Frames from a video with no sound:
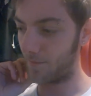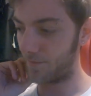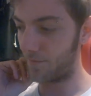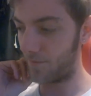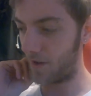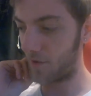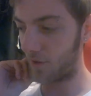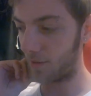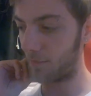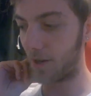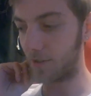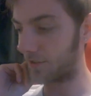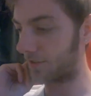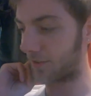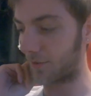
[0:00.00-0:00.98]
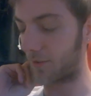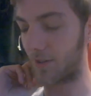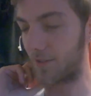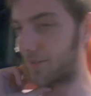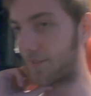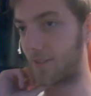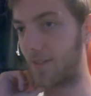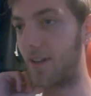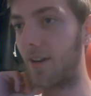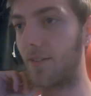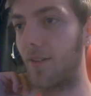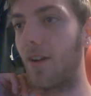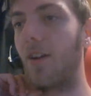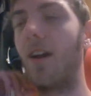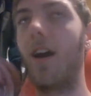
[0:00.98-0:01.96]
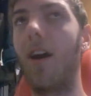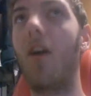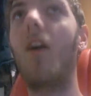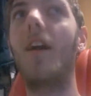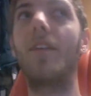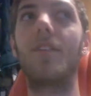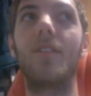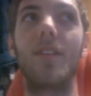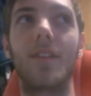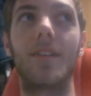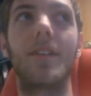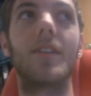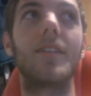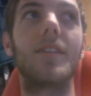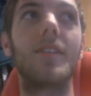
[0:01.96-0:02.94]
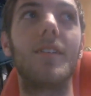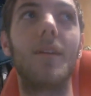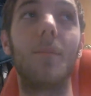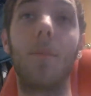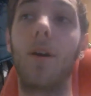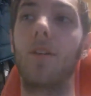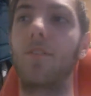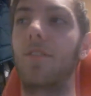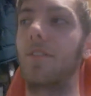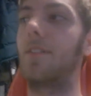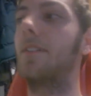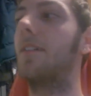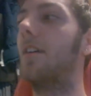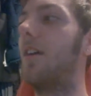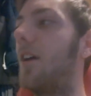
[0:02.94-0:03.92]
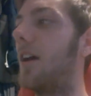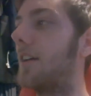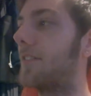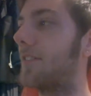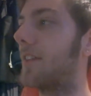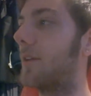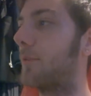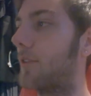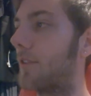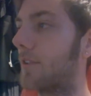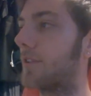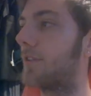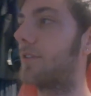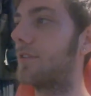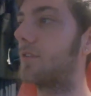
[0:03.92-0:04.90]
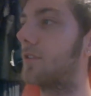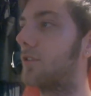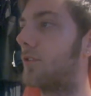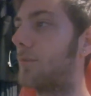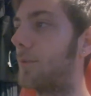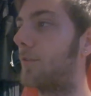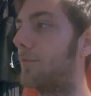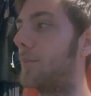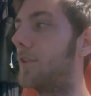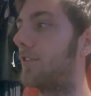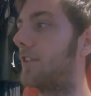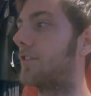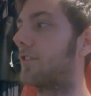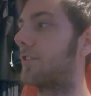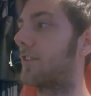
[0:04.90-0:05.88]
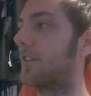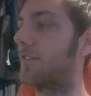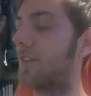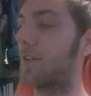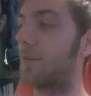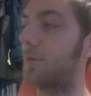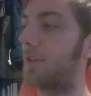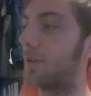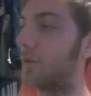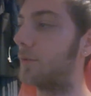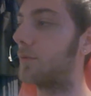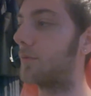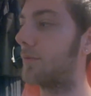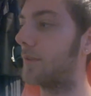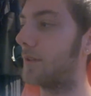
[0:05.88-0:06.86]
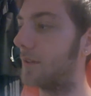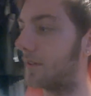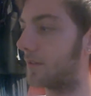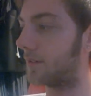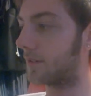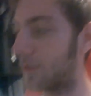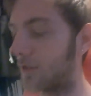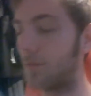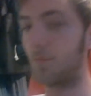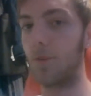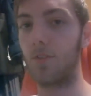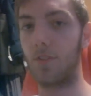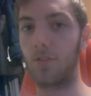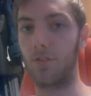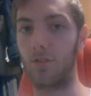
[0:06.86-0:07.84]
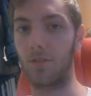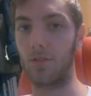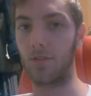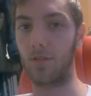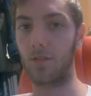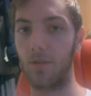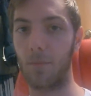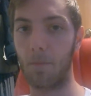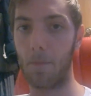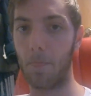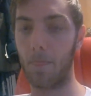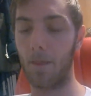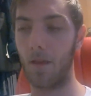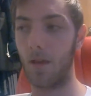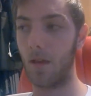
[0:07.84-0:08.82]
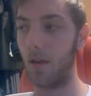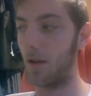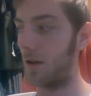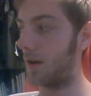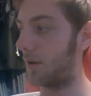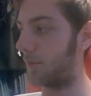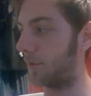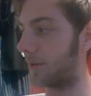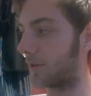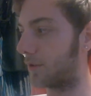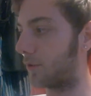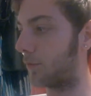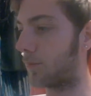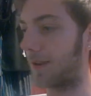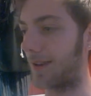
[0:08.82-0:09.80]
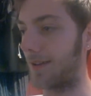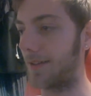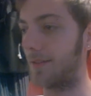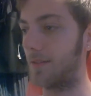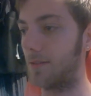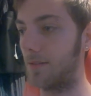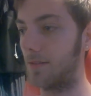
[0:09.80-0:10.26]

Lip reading: Very much so, I'd say. I think, personally, I'd say we're a good group of musicians. I'd say we're all good musicians. And we can all play.